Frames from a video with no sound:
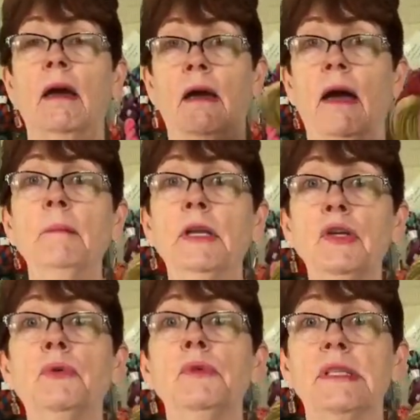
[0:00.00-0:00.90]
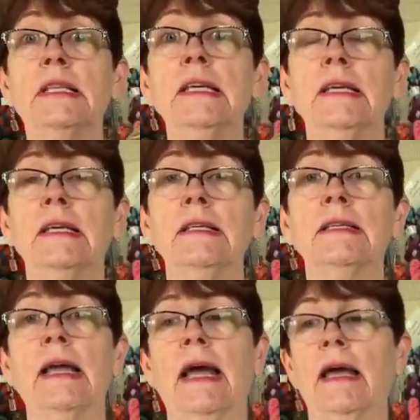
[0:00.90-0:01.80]
I'm going to use
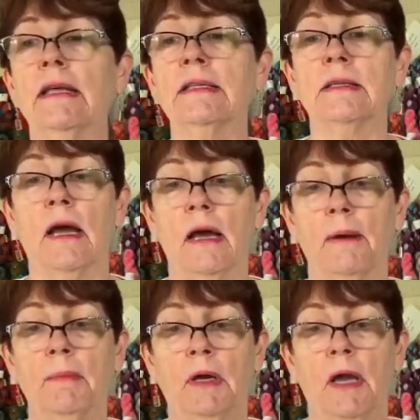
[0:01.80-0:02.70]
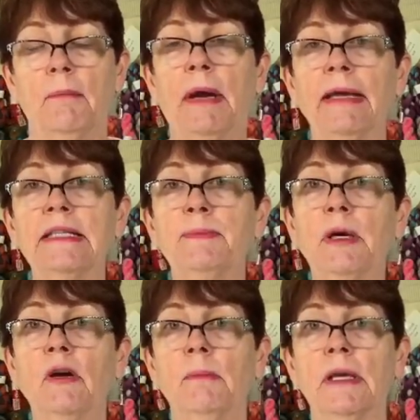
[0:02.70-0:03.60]
these as my
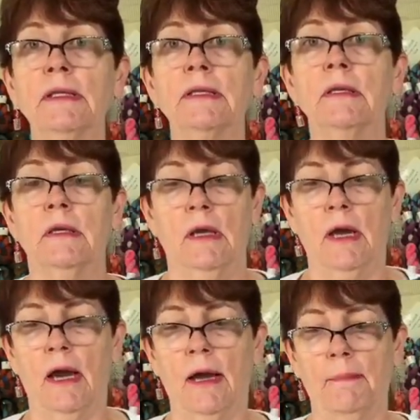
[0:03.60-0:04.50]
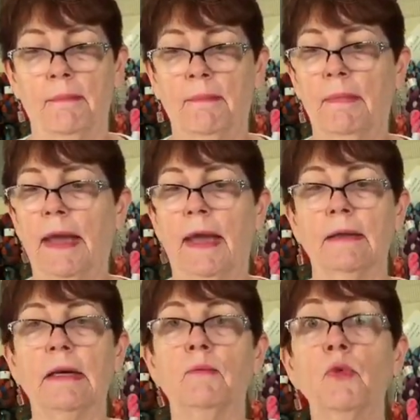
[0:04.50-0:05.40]
experiments.
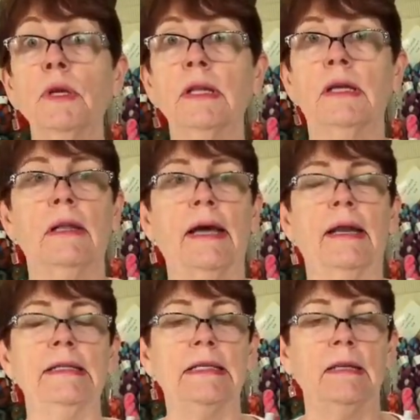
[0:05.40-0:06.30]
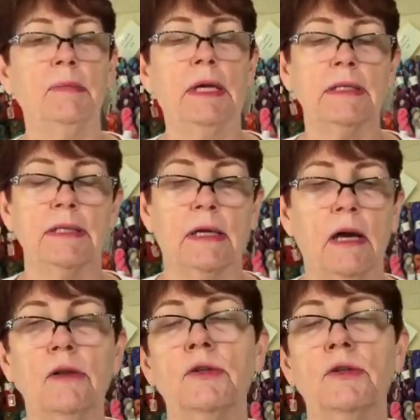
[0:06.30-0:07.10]
And I'm really glad I did, because the colors